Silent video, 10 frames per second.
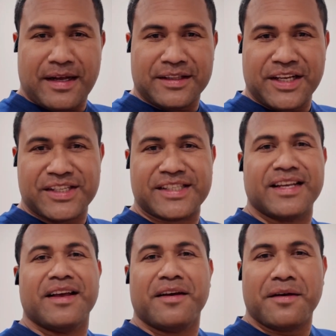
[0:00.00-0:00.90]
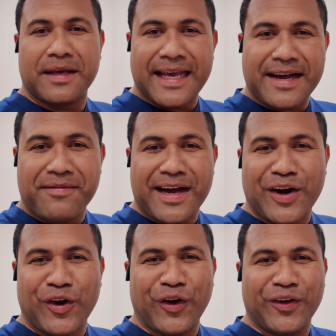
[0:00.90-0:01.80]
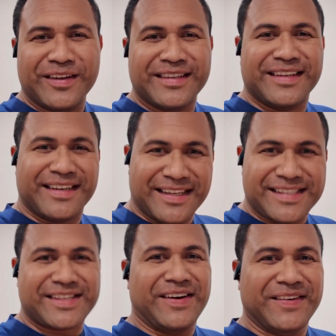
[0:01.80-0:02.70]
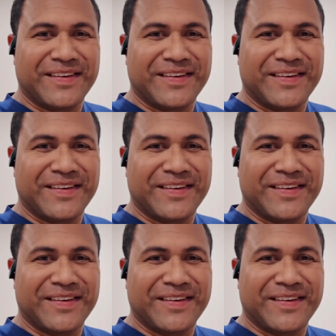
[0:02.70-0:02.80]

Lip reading: dish, vakalolo. Let's go.